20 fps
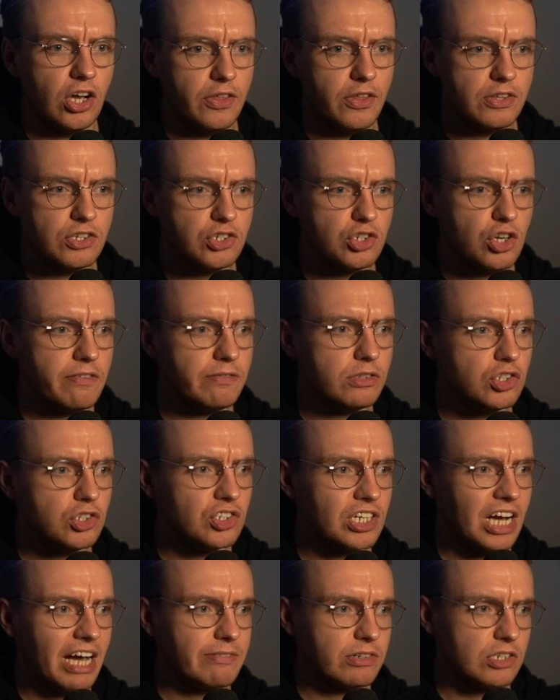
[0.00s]
And the serverless
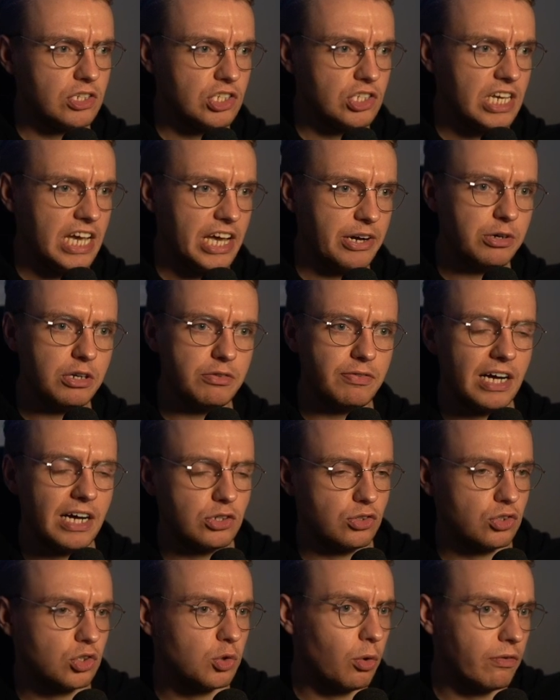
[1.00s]
Java container, if I
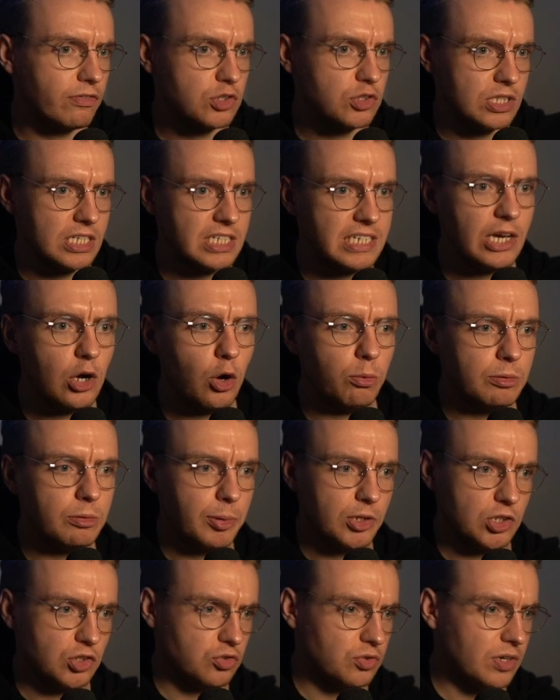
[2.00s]
just go over to this GitHub
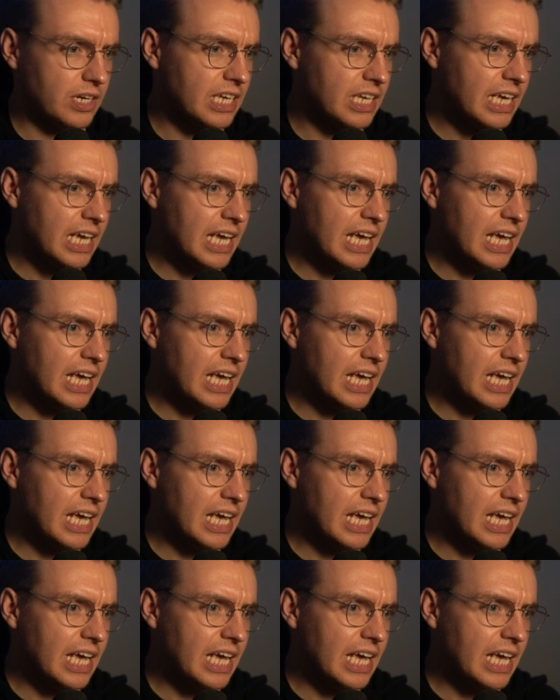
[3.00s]
repository,